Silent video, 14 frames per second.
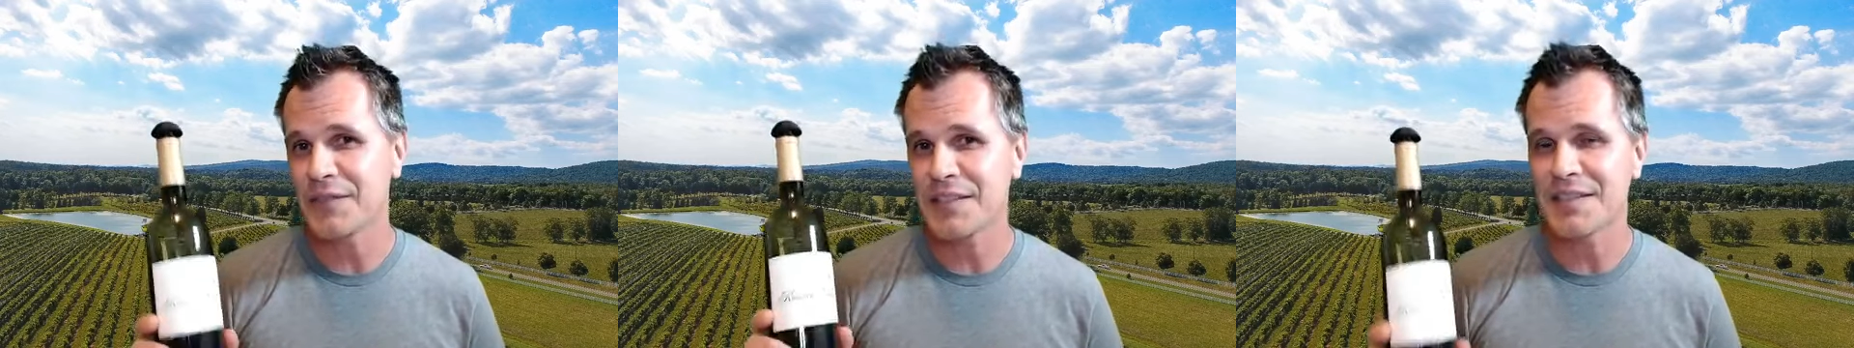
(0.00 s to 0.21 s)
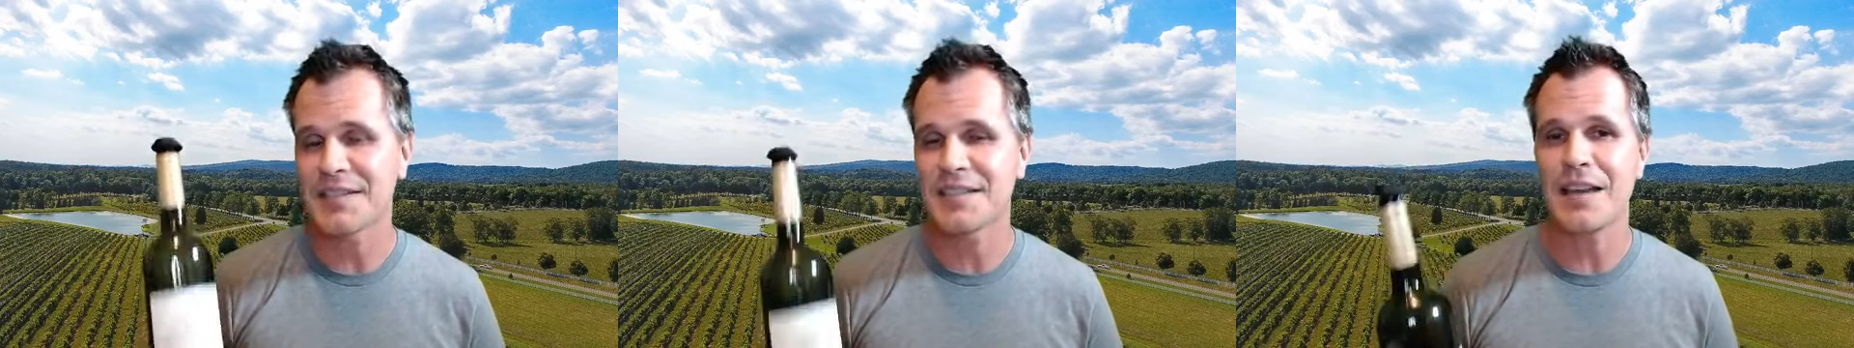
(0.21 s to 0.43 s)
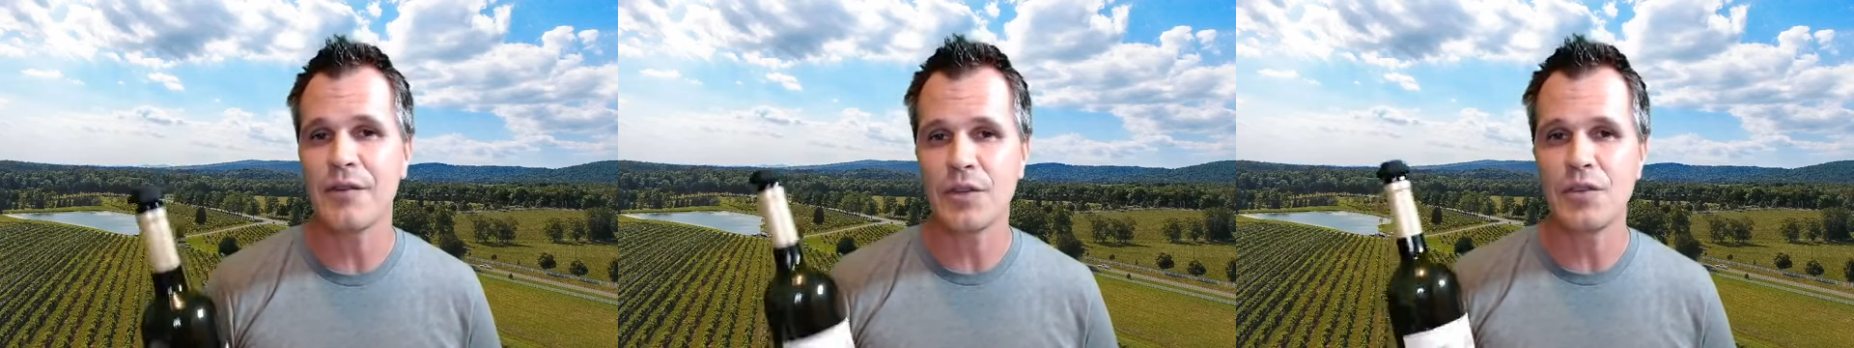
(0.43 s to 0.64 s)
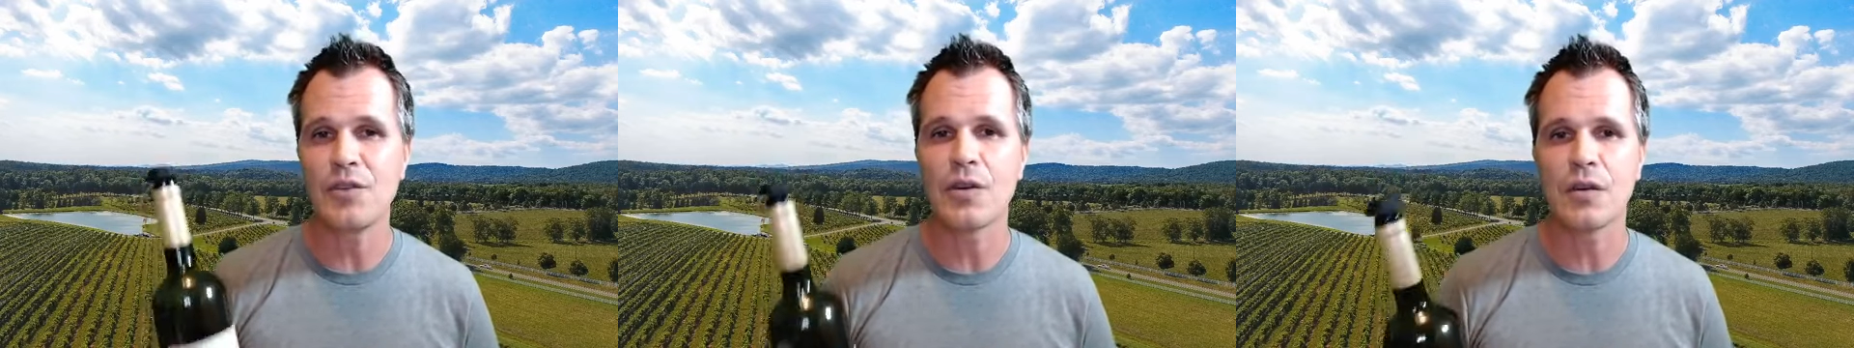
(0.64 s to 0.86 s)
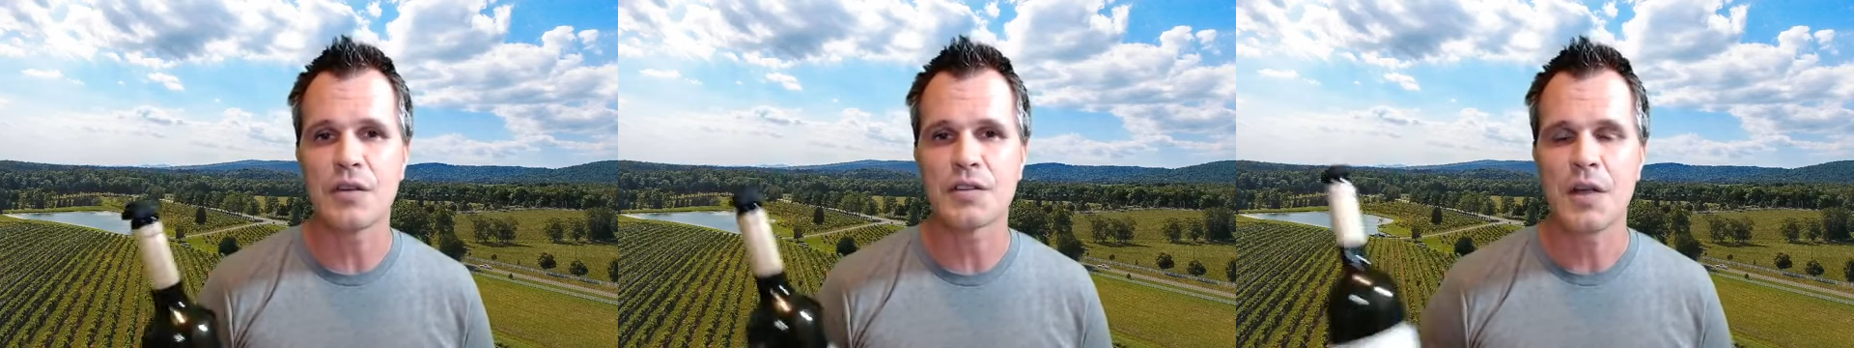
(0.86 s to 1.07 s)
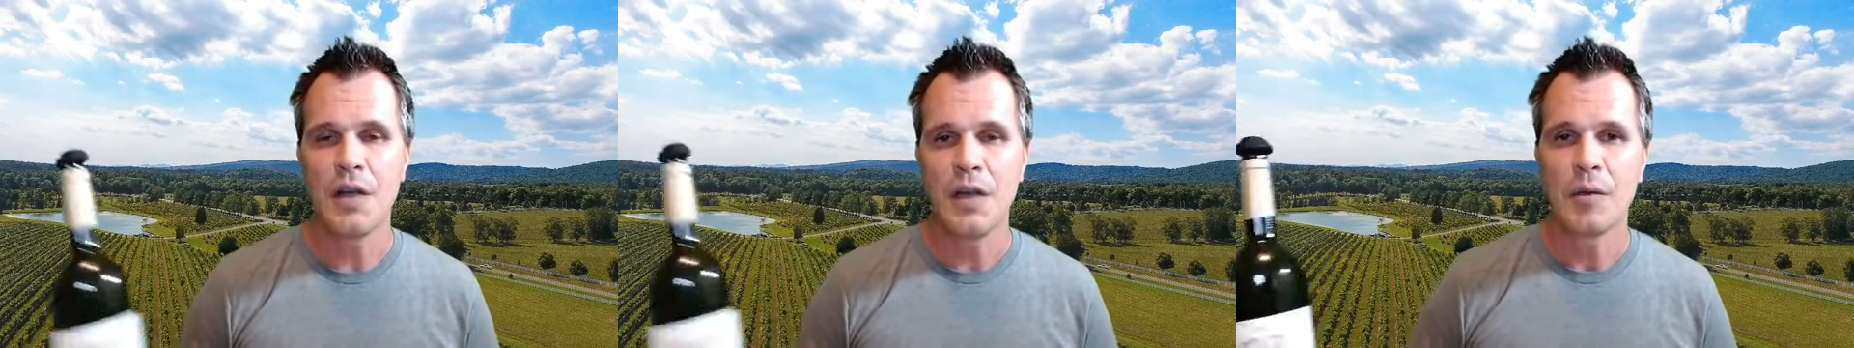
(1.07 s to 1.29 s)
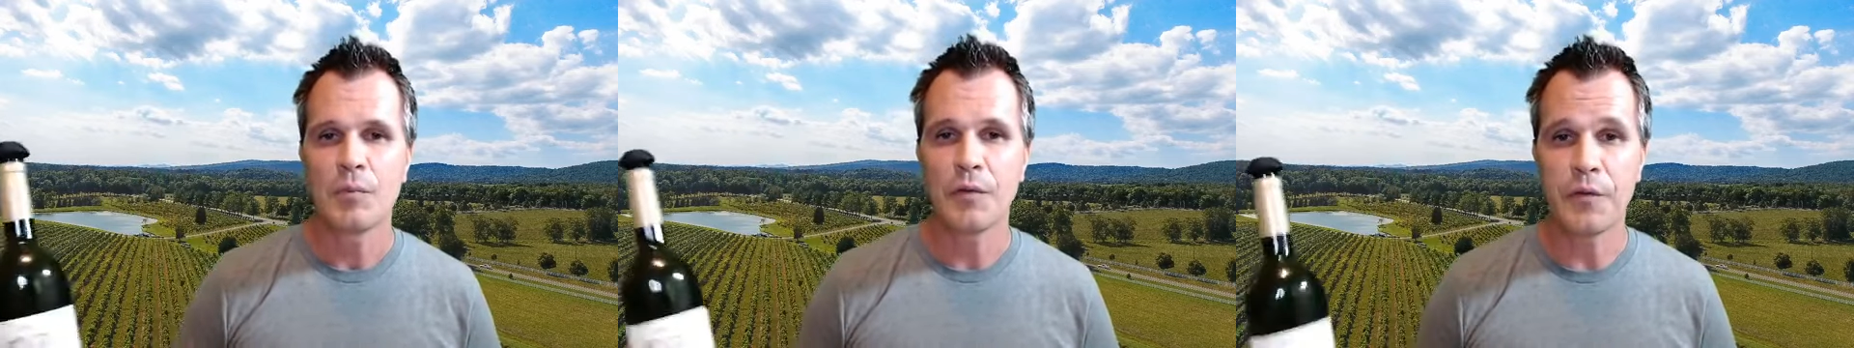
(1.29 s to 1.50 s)
to 7 years
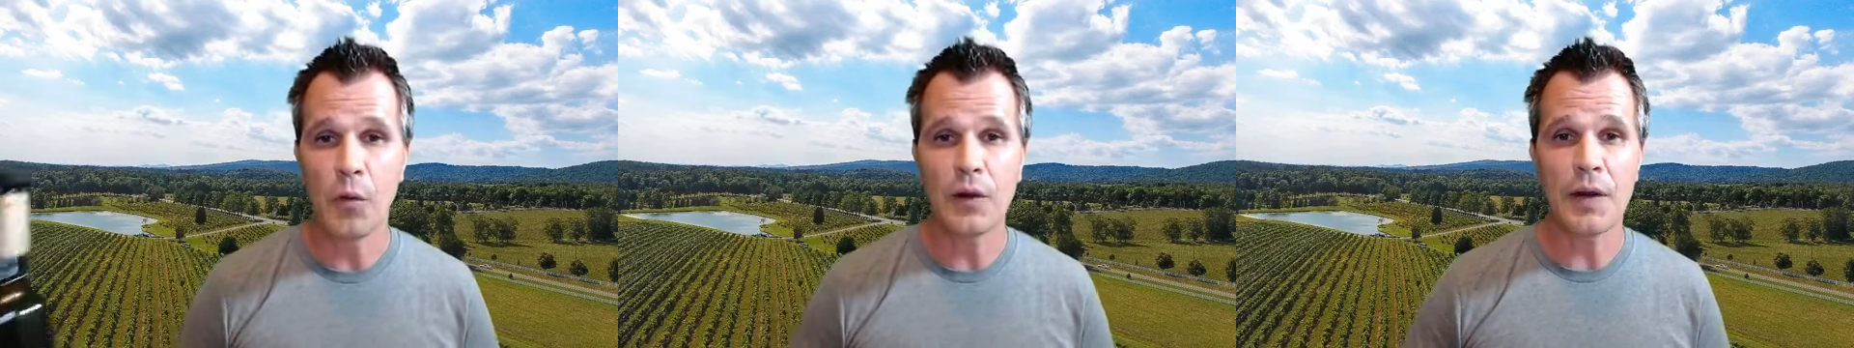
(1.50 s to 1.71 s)
before,